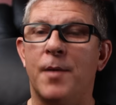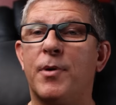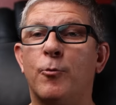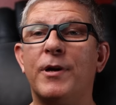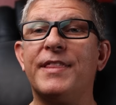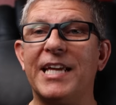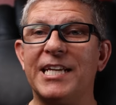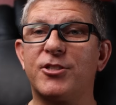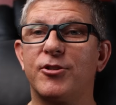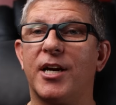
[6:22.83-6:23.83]
But with the
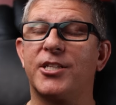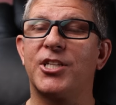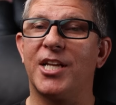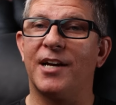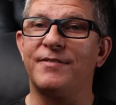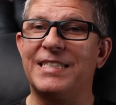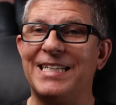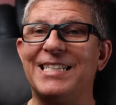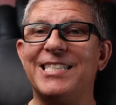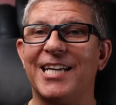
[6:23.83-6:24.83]
introduction of
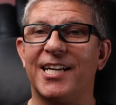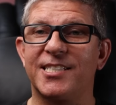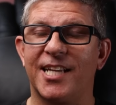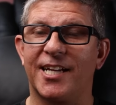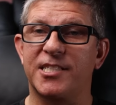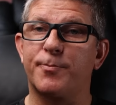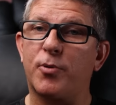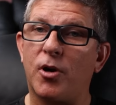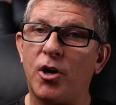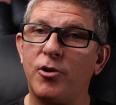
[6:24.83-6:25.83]
DTSX
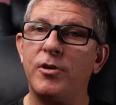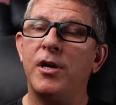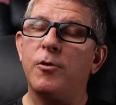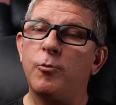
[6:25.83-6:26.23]
Pro,